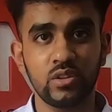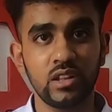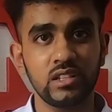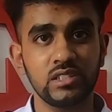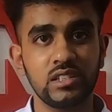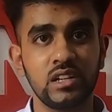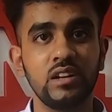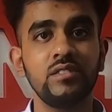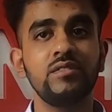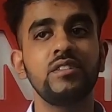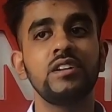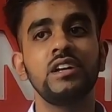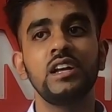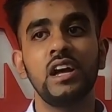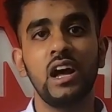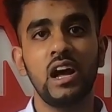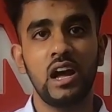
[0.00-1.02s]
all that stuff,
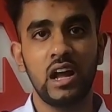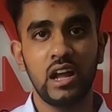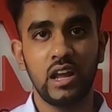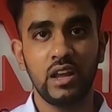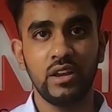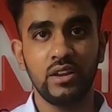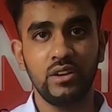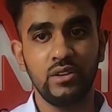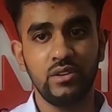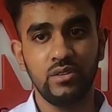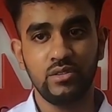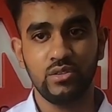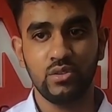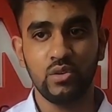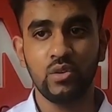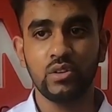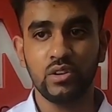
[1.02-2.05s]
I
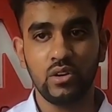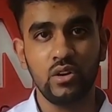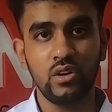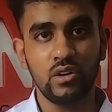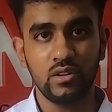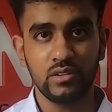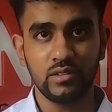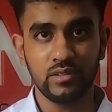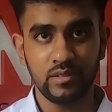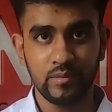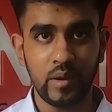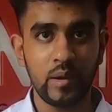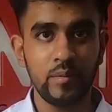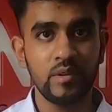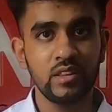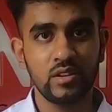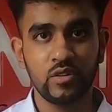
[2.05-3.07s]
thought,
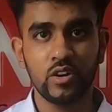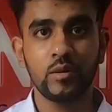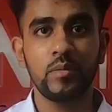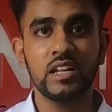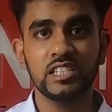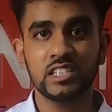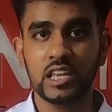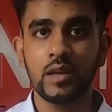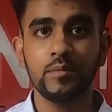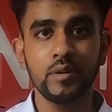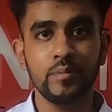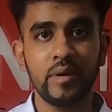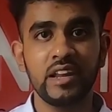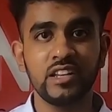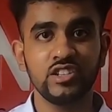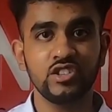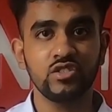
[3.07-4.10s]
maybe cricket bats can be
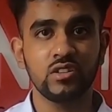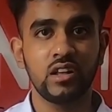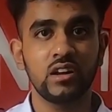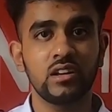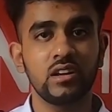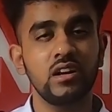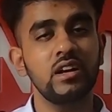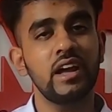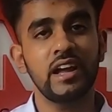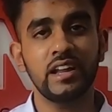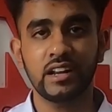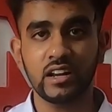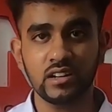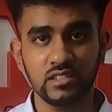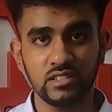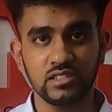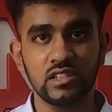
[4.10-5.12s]
made in Sri Lanka and
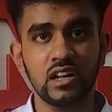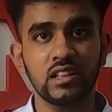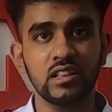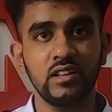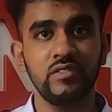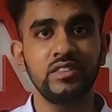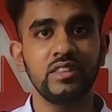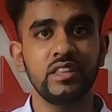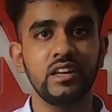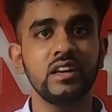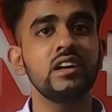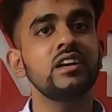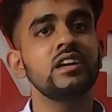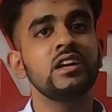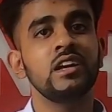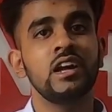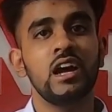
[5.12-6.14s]
I can start living there.
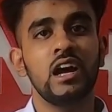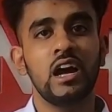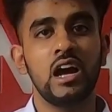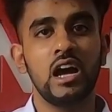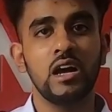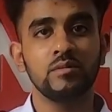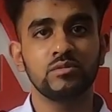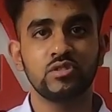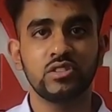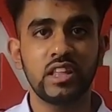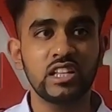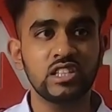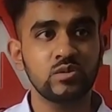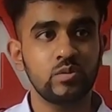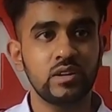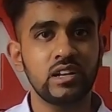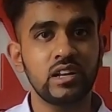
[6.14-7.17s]
So
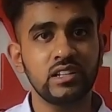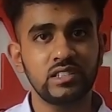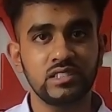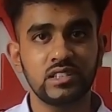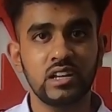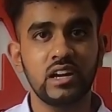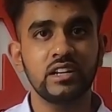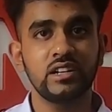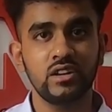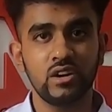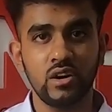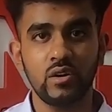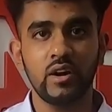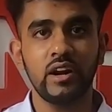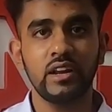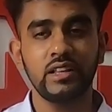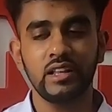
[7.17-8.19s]
that's when I decided,
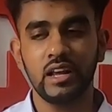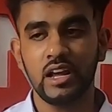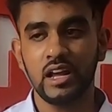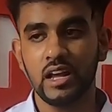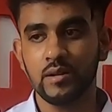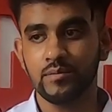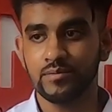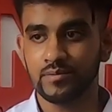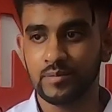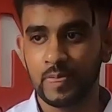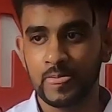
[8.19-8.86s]
alright, I